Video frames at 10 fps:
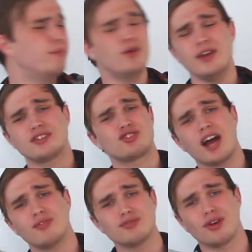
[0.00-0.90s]
But we had
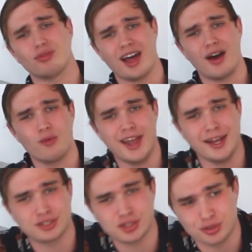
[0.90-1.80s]
travelled all that
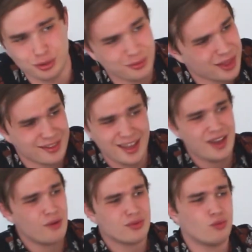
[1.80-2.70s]
way, so
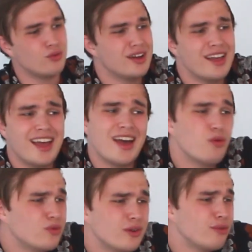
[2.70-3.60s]

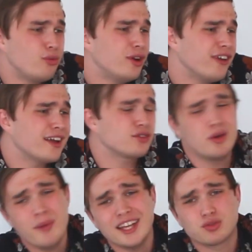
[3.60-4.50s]
we figured
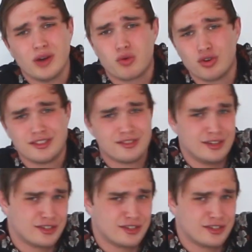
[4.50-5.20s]
we may as well go and see